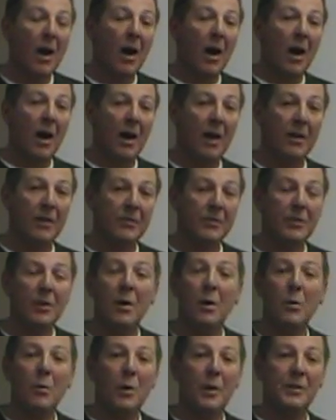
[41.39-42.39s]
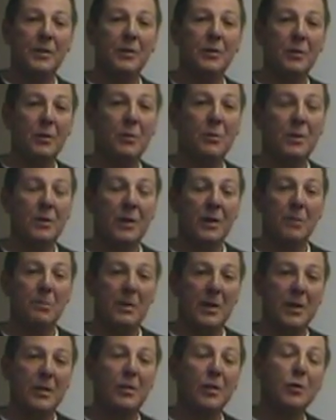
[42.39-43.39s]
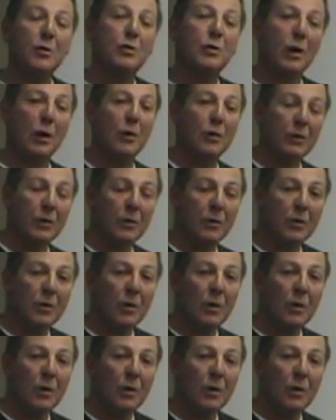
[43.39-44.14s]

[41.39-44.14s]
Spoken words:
of what to do with a piece of dirt